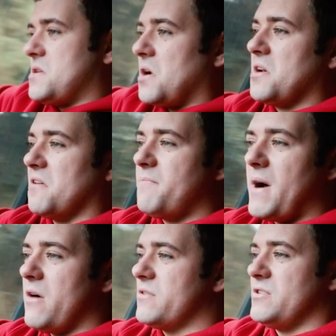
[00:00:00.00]
got enough
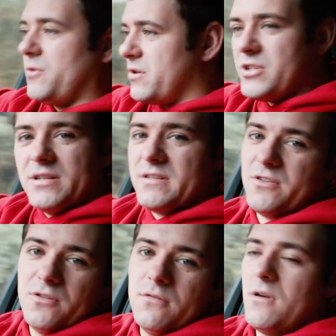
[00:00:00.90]
power to do what you need to
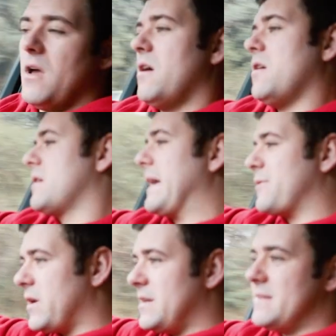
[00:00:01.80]
do, get
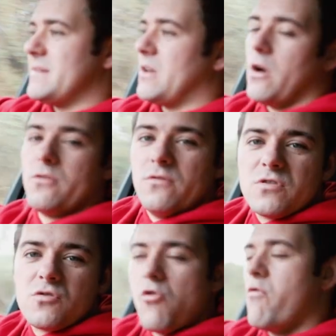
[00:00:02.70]
where you need to go, do the
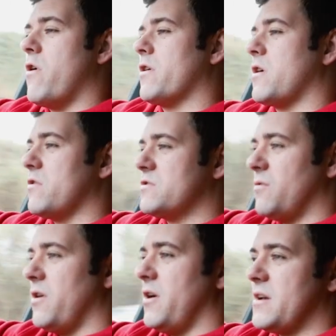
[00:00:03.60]
school run, go to
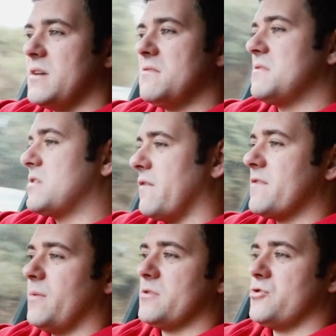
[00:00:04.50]
work,
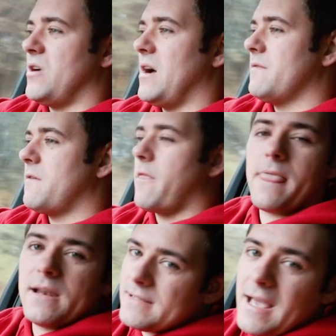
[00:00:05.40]
comfortable to drive,
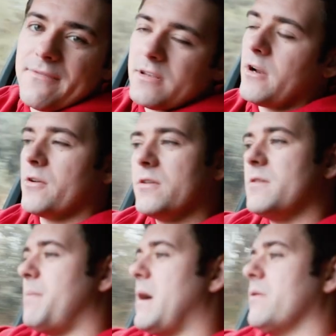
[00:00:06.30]
and it's definitely not
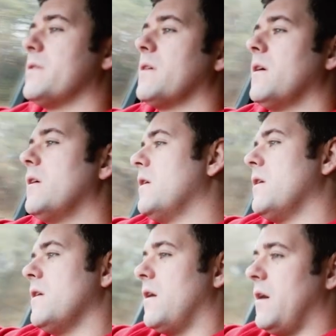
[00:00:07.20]
underpowered.
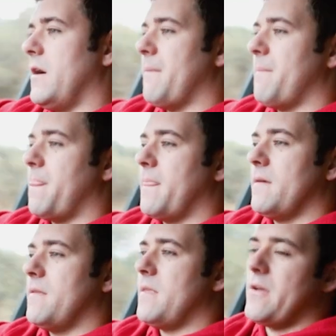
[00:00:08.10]

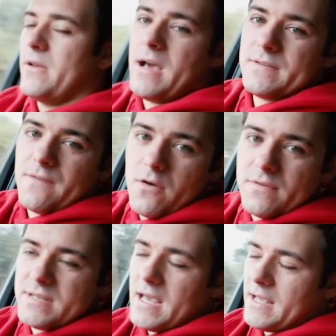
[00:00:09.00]
Very nice for
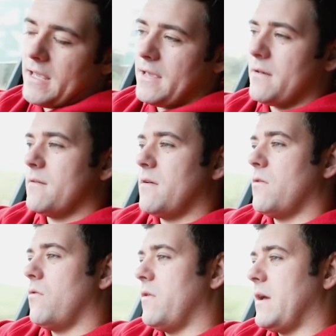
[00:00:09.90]
overtaking
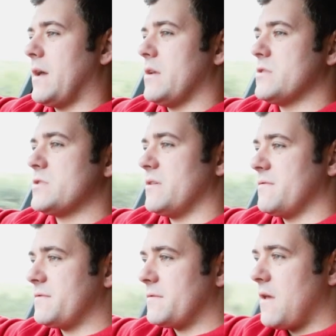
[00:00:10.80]
and all that kind of
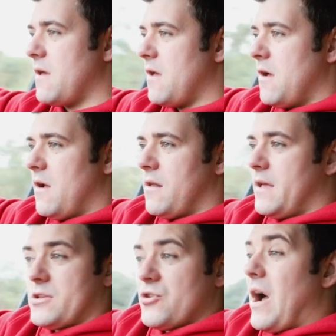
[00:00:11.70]
stuff.
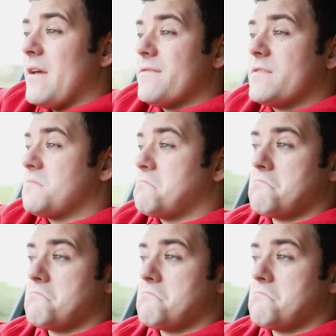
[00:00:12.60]
It drives